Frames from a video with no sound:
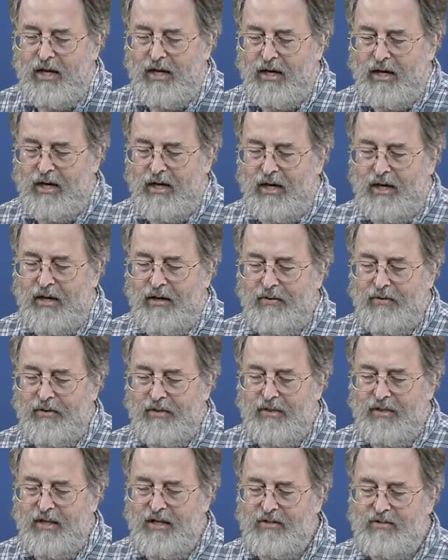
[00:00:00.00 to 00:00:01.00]

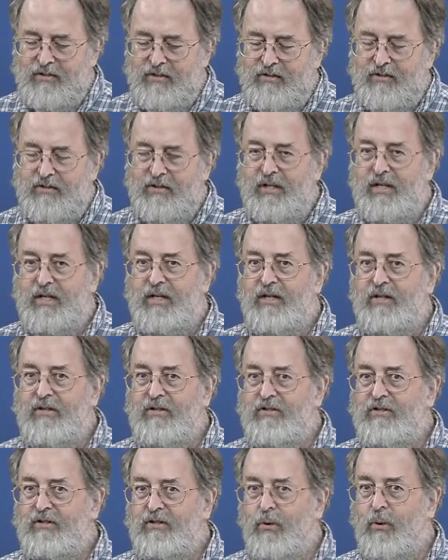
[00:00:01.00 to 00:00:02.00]
This
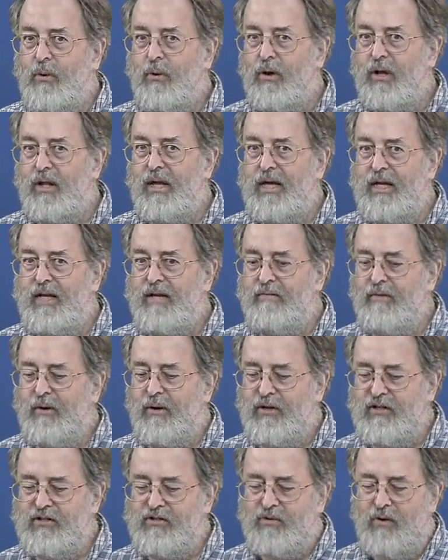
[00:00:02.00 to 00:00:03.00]
is correlated
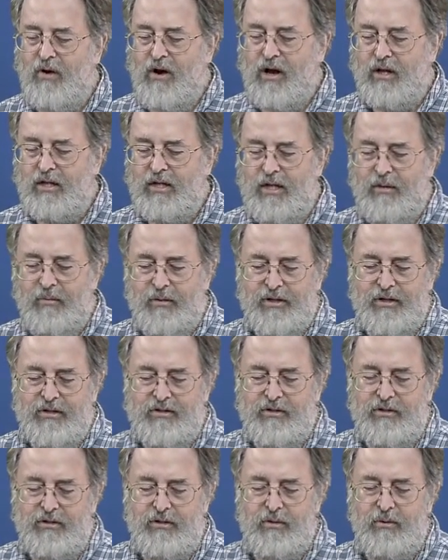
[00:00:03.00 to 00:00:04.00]
very strongly with the
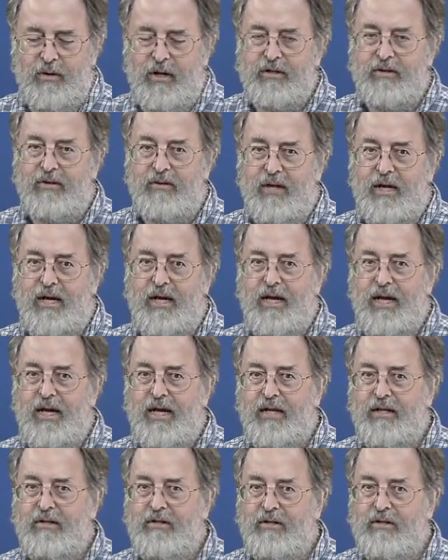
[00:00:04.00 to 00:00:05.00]
two
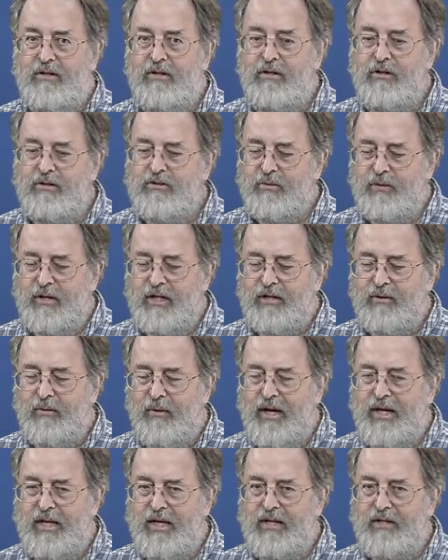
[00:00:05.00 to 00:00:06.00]
underlying nutrient
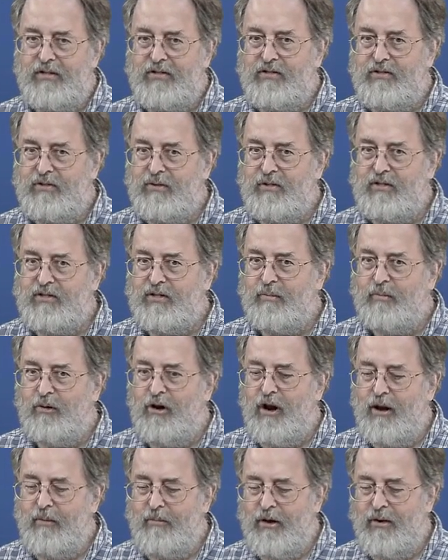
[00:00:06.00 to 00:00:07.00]
gradients, so it's the
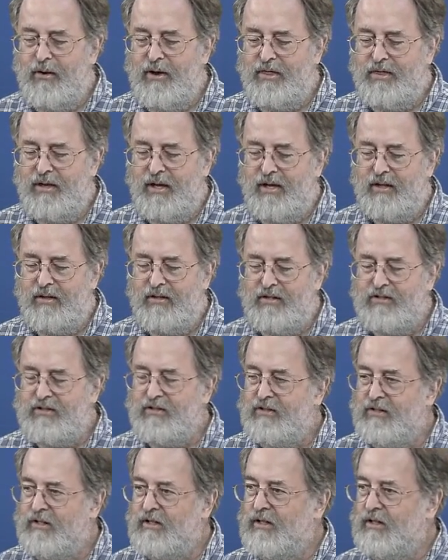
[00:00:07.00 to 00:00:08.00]
primary thing
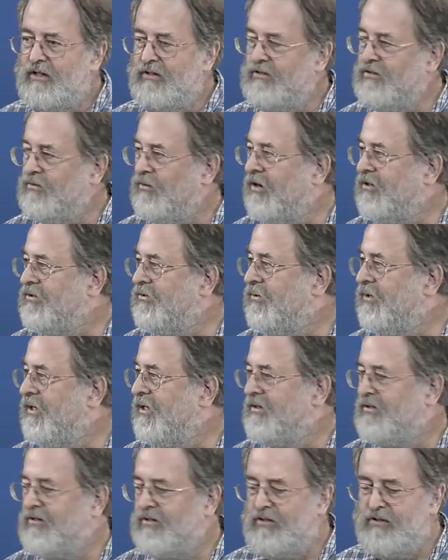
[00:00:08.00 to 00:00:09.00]
that's
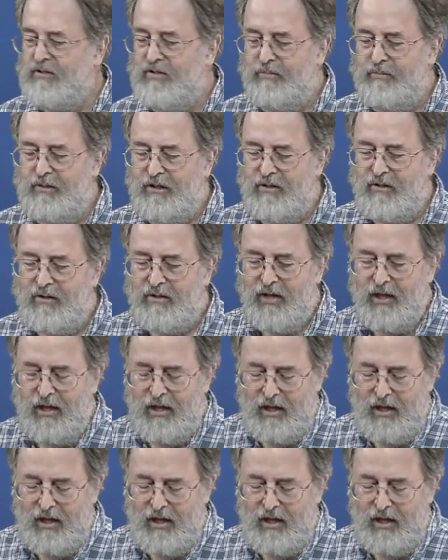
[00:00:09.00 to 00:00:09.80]
structuring the system here.